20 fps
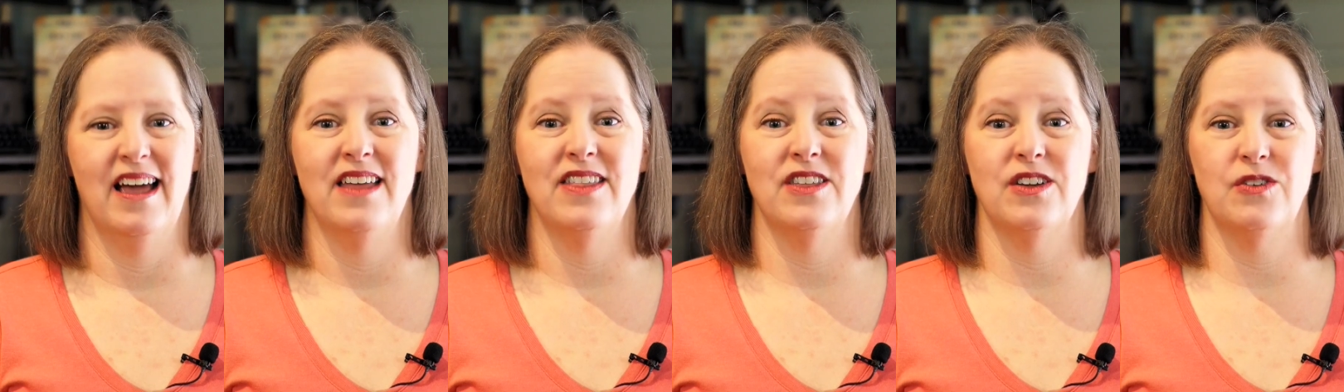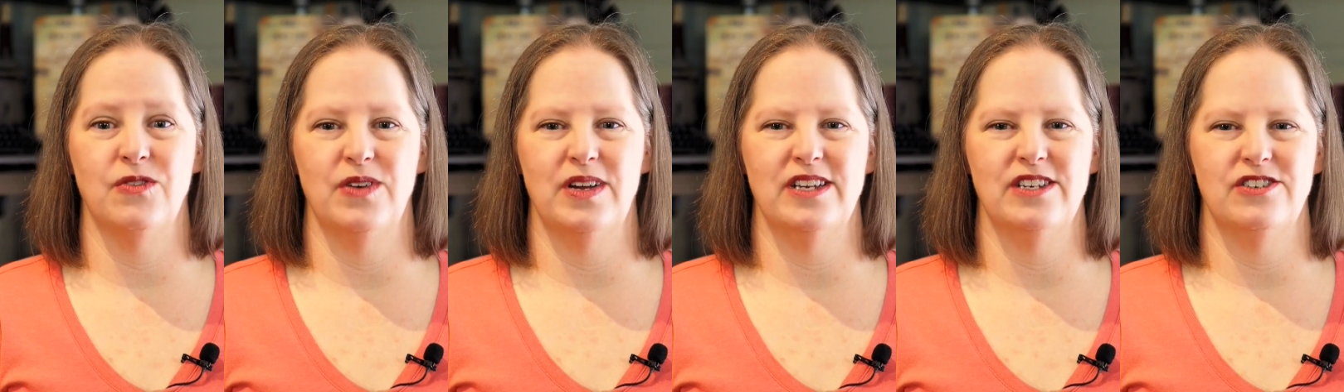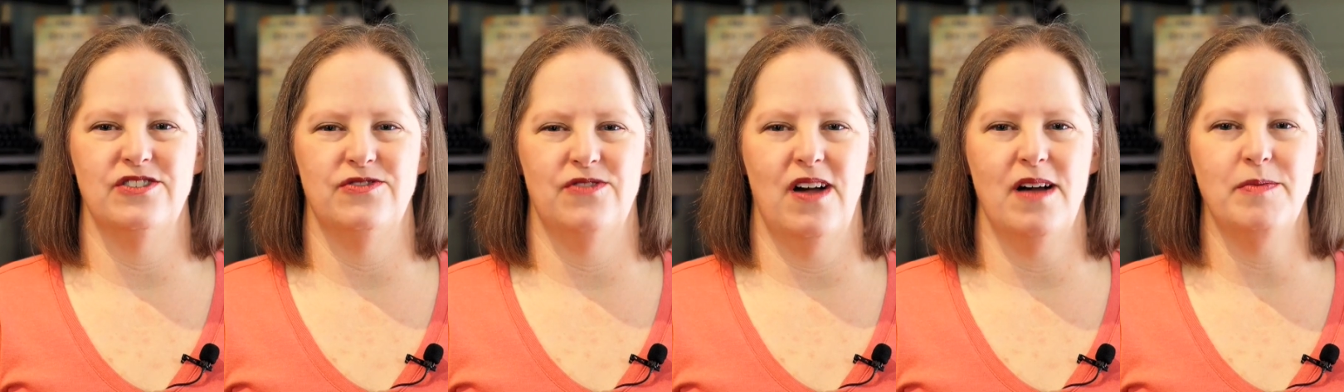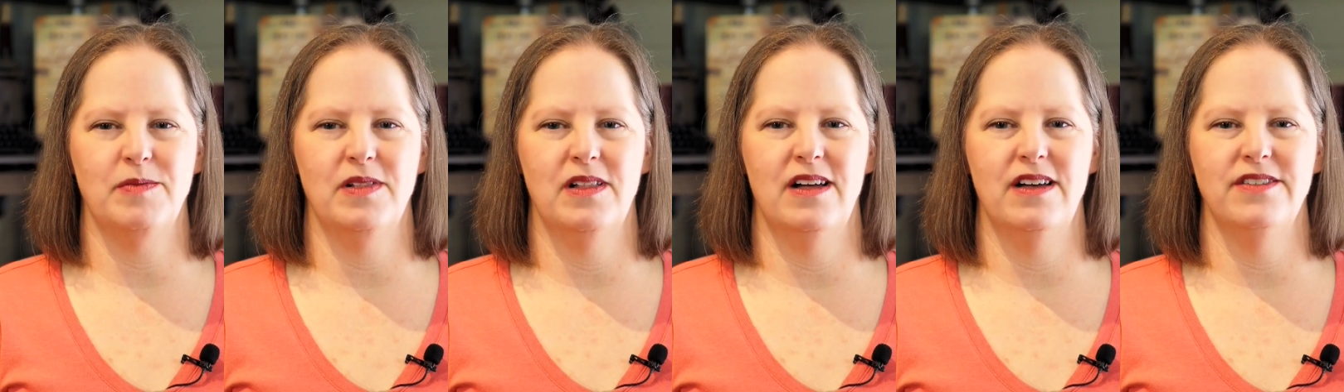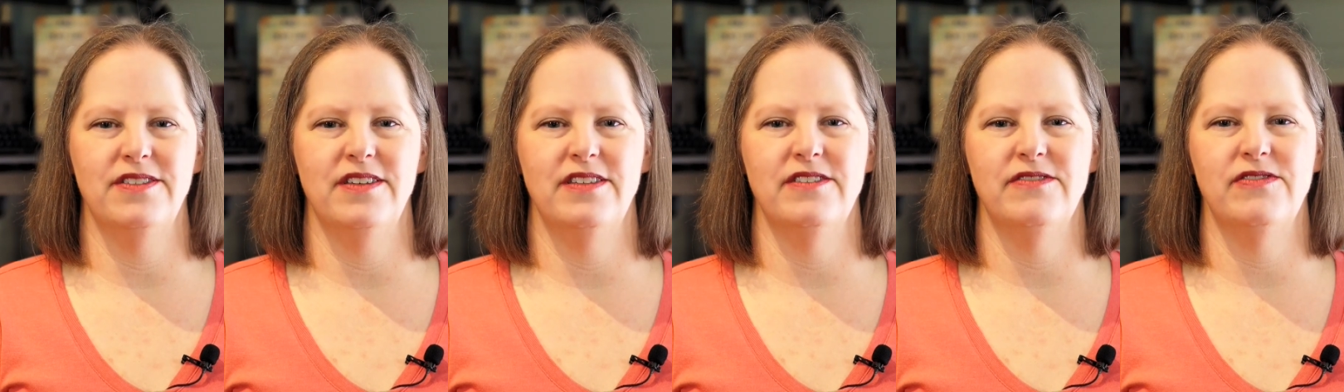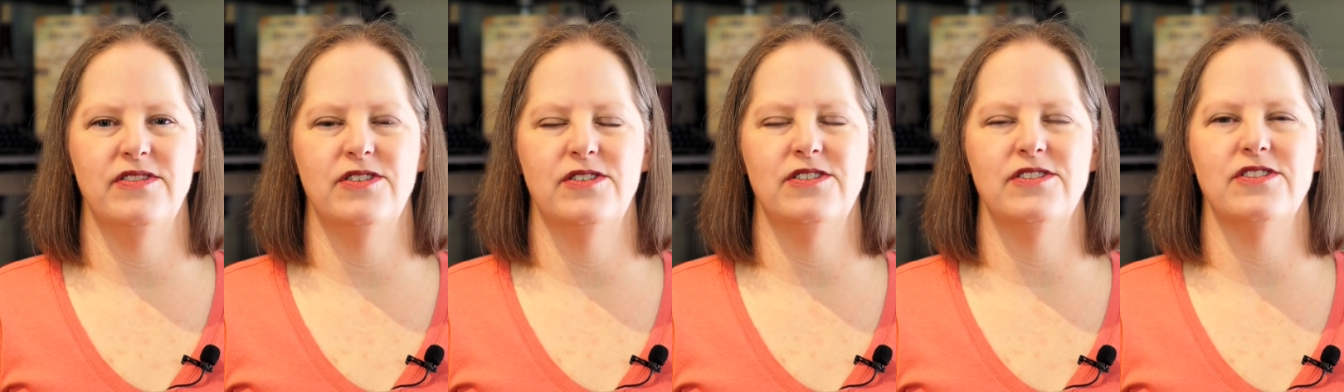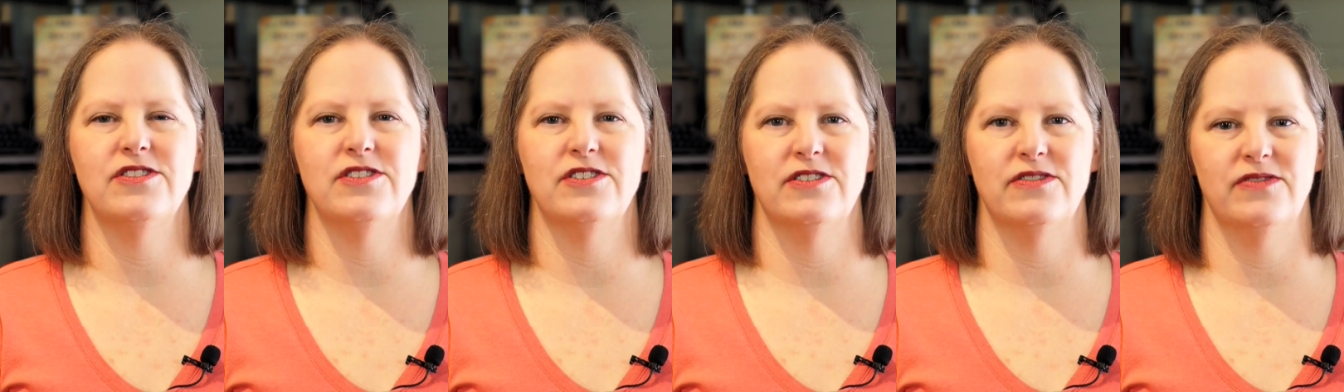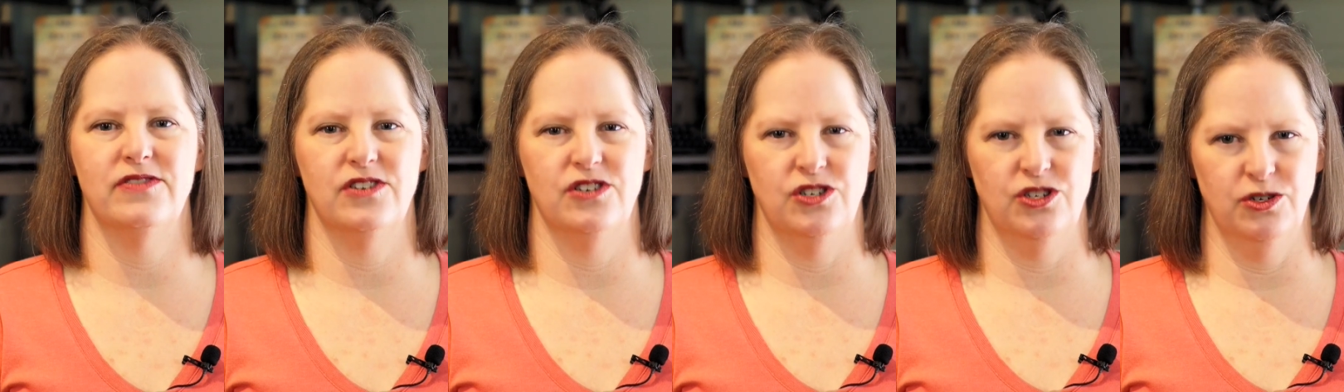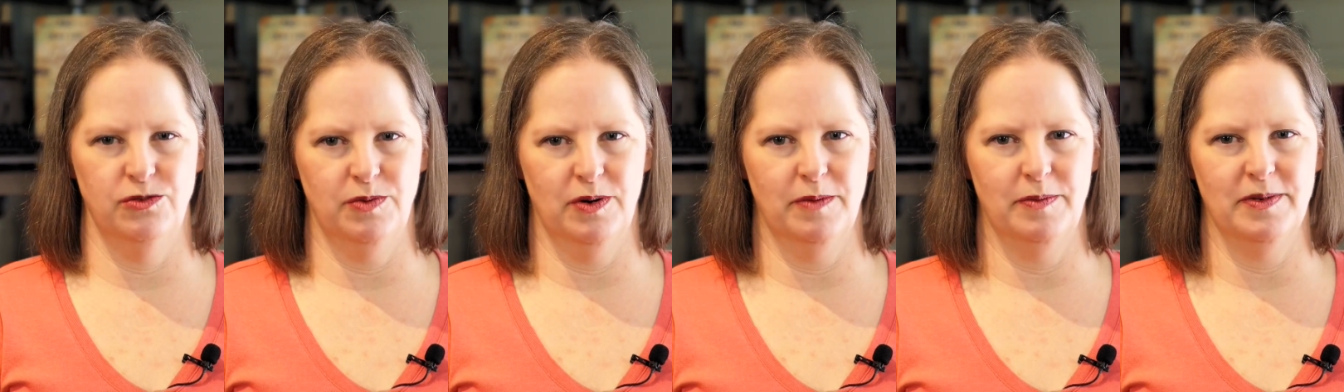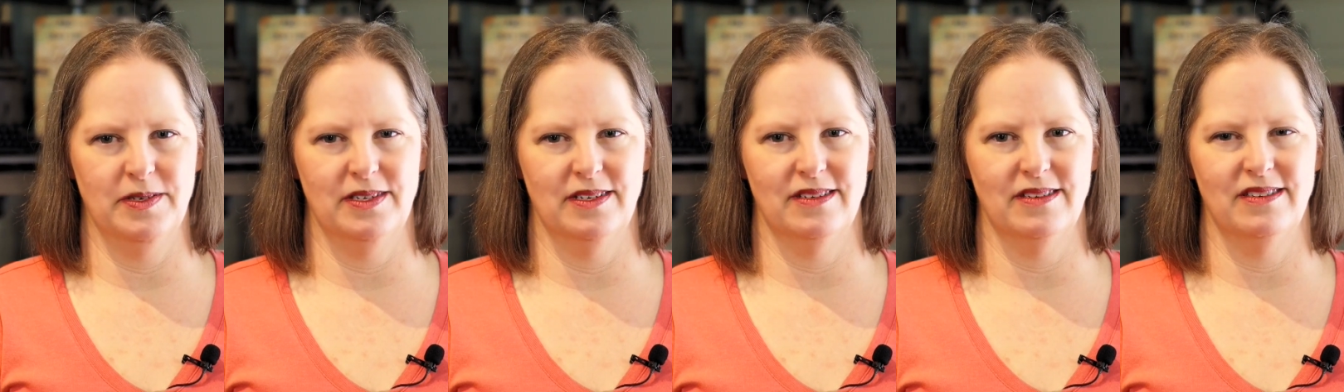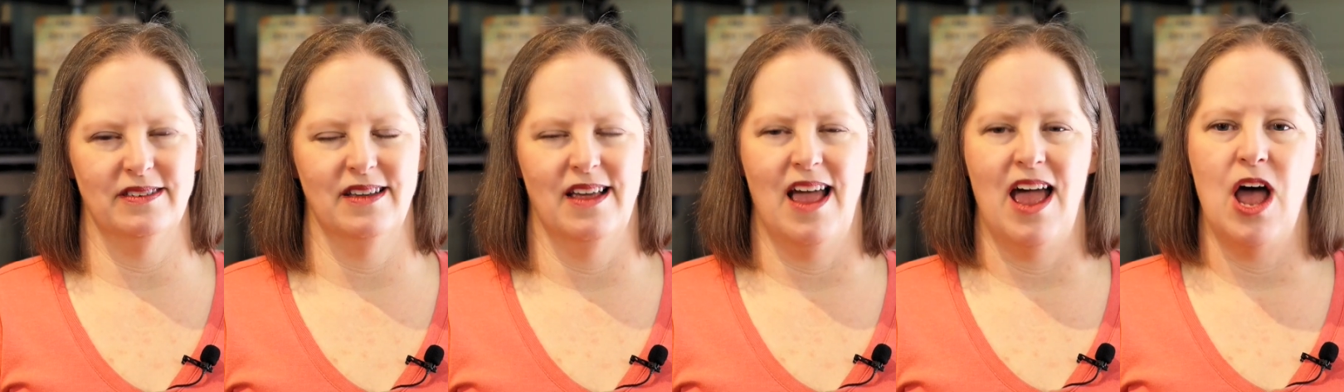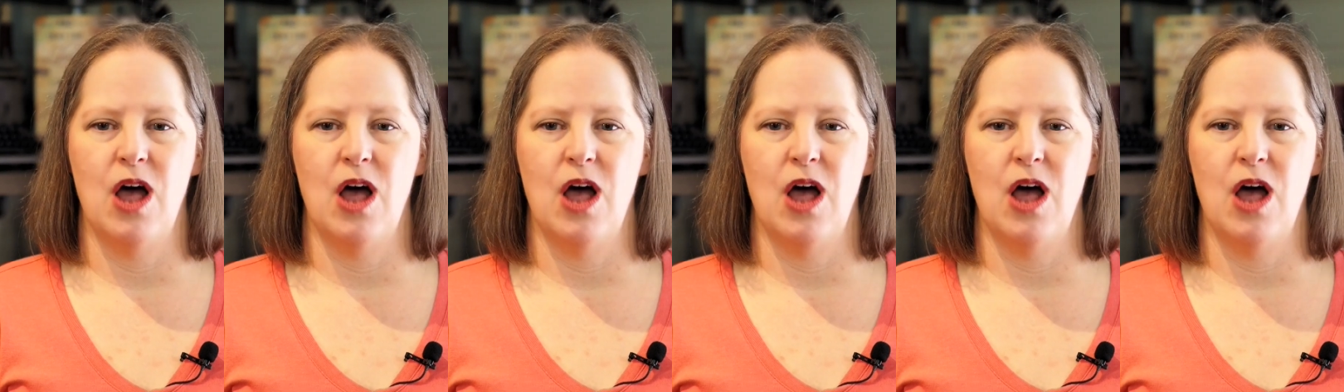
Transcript: The green drop cloth on the floor served two purposes.